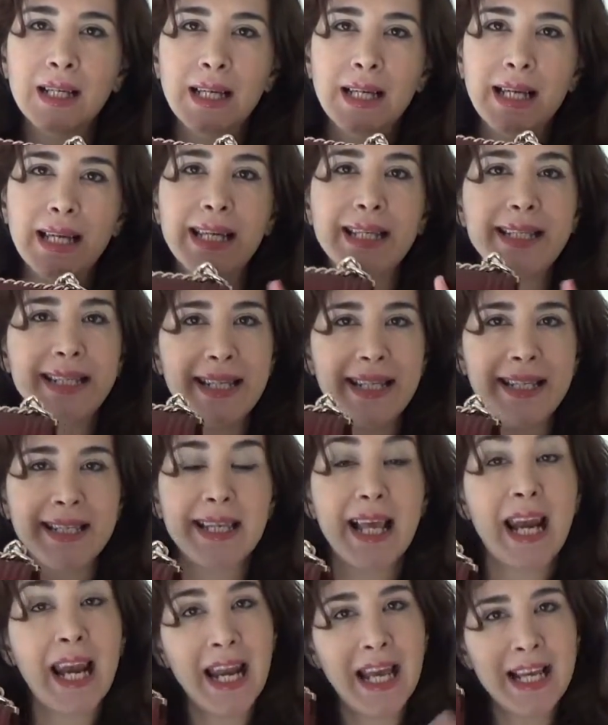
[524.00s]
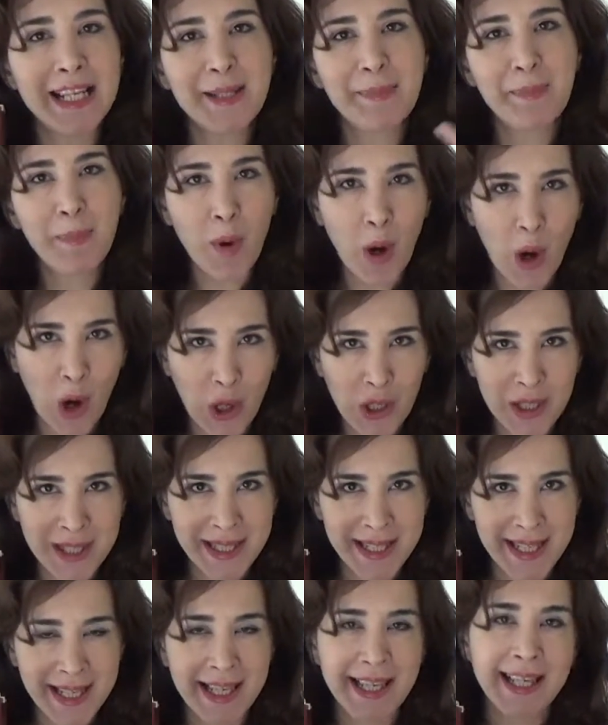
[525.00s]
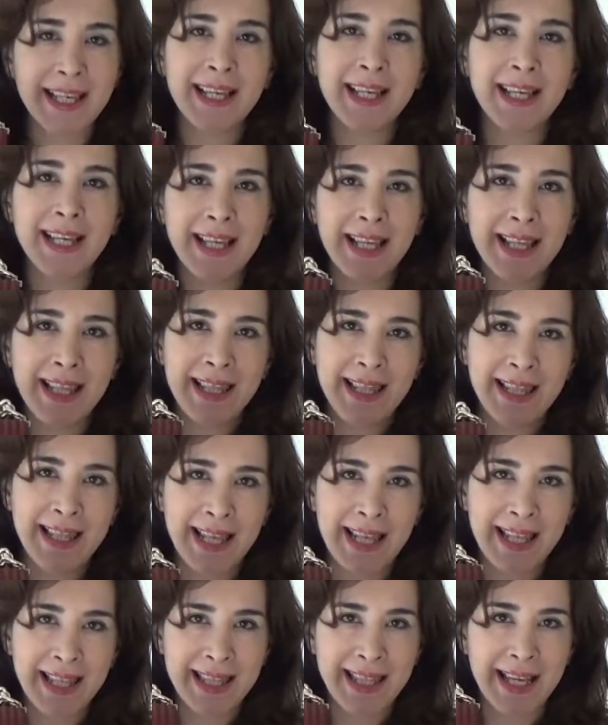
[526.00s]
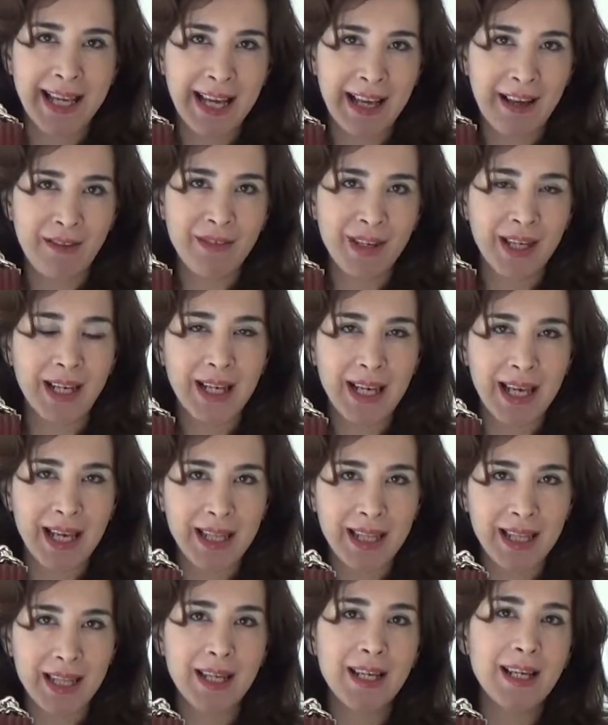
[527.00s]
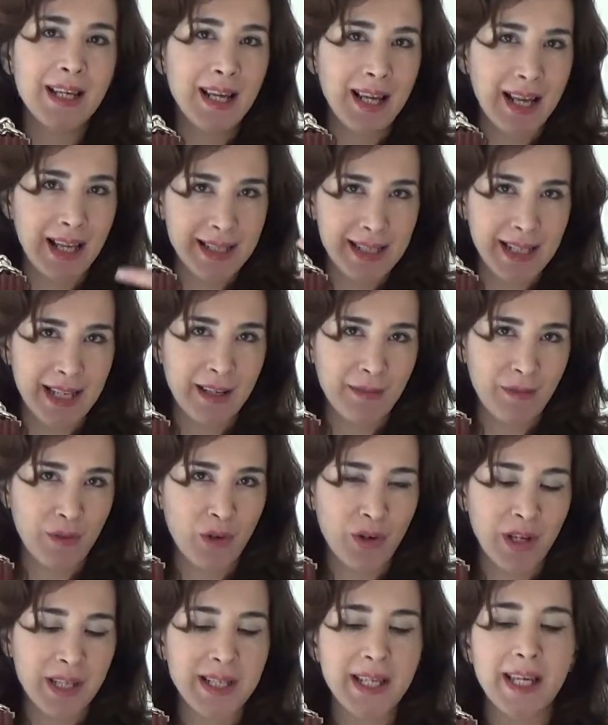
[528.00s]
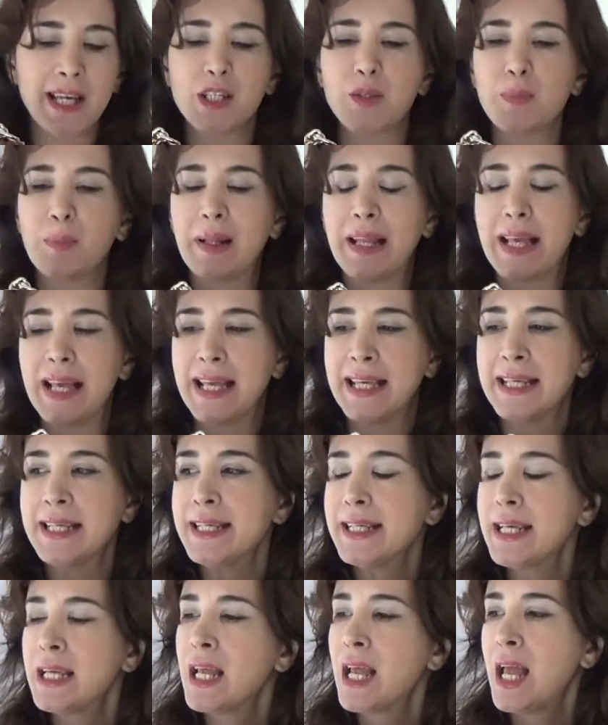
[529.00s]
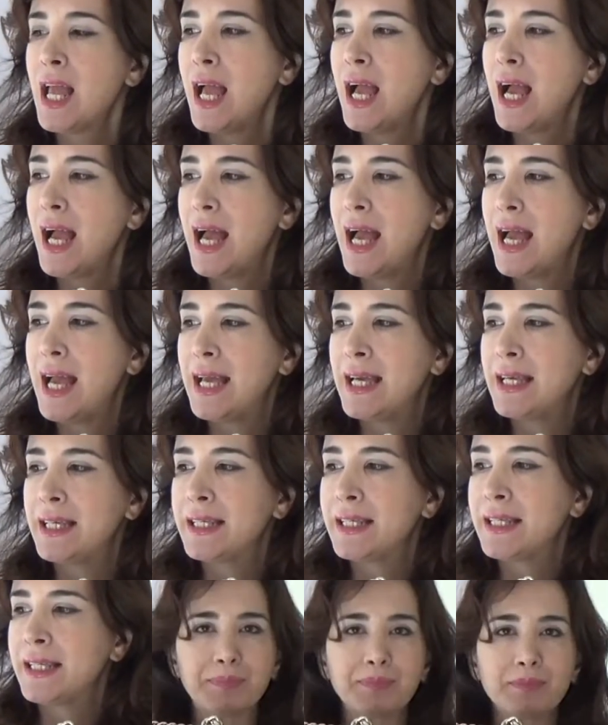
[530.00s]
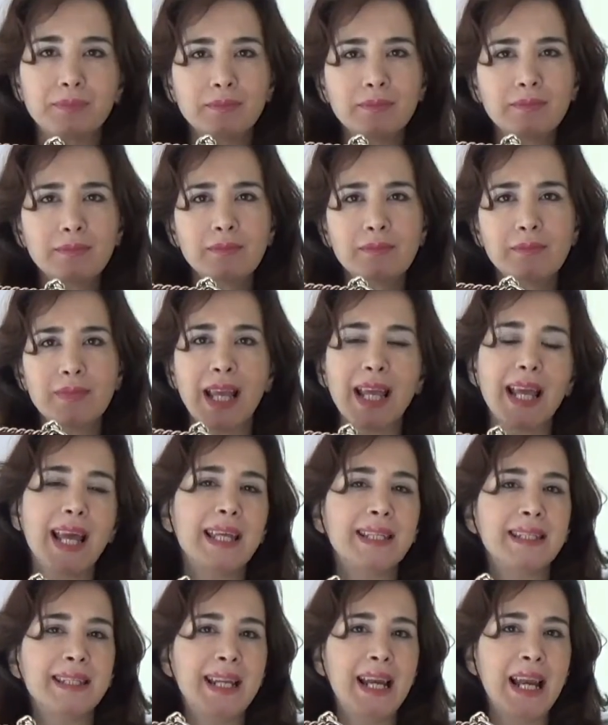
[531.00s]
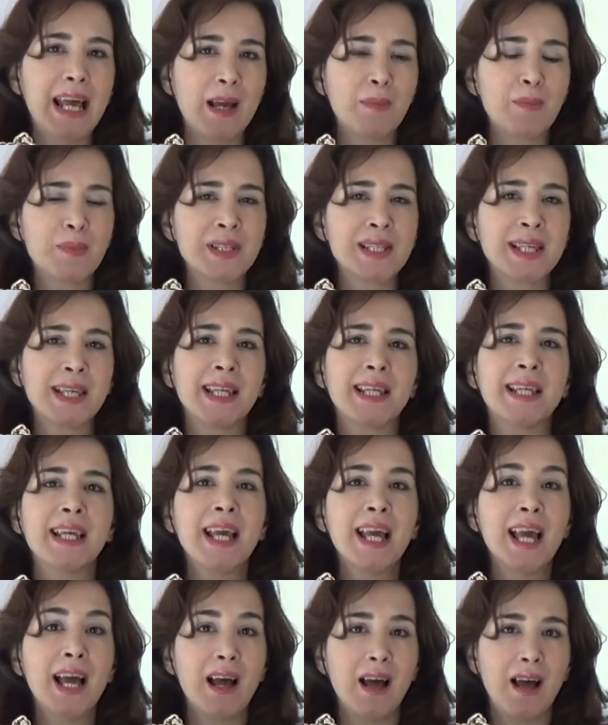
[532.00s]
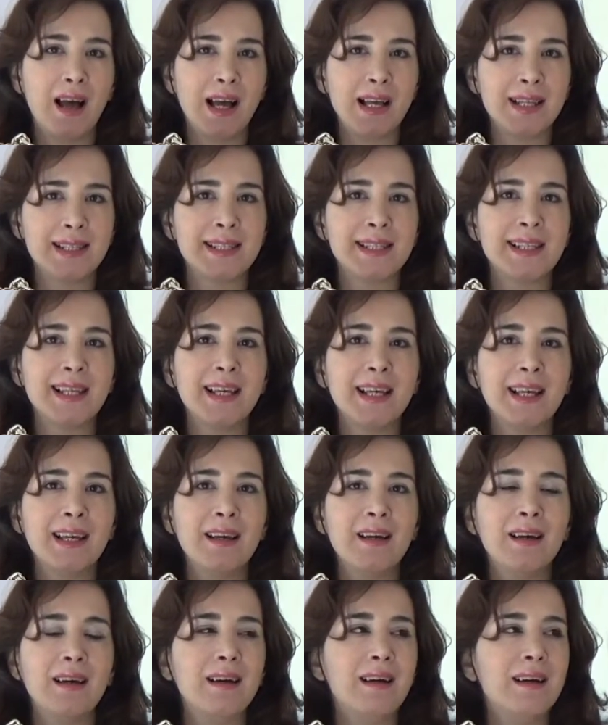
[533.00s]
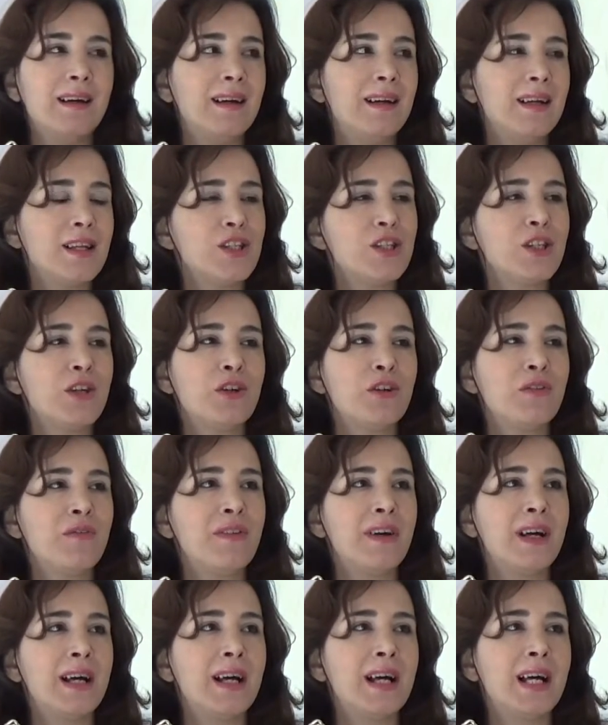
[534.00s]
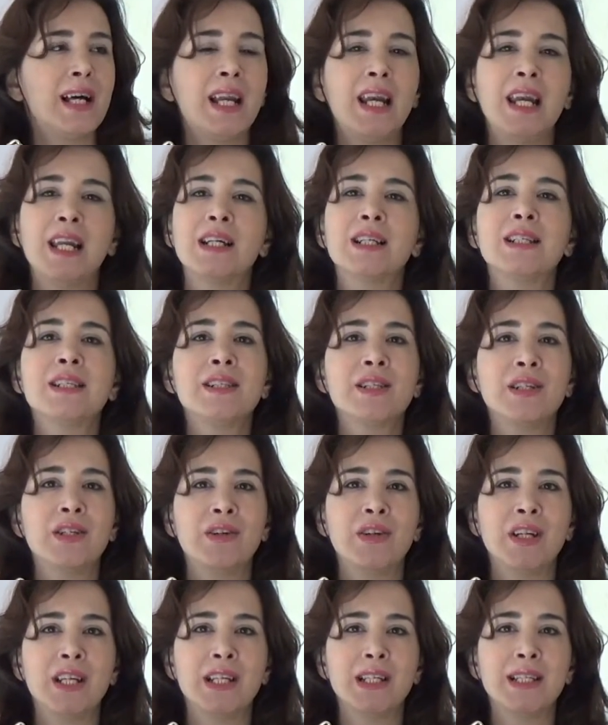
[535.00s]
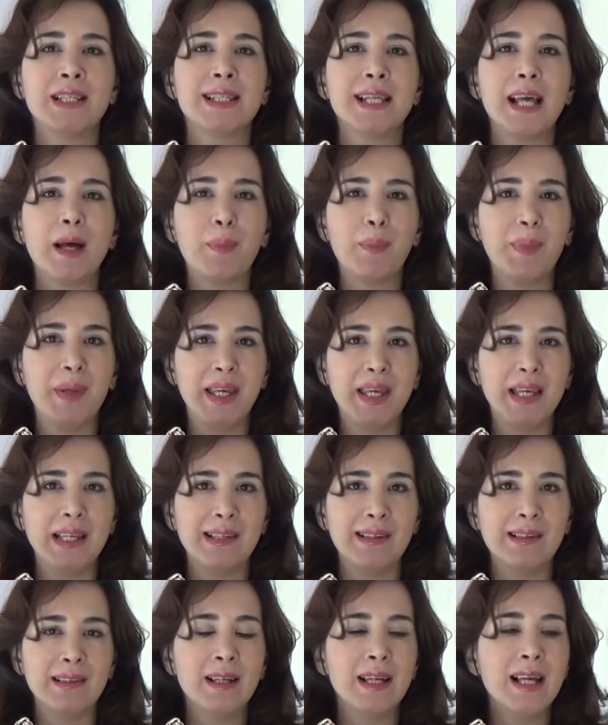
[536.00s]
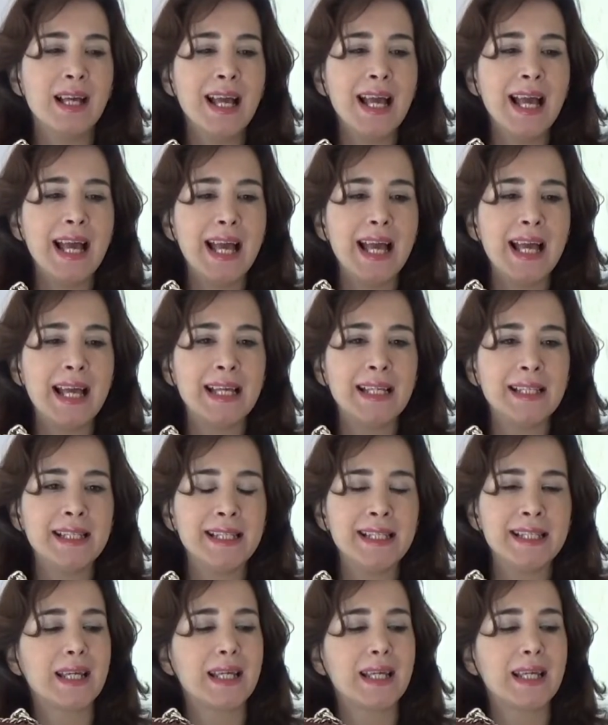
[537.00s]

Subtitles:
It is less boxy than the Caviar leather, as I have already explained, and the lambskin has sort of a luxurious appeal, and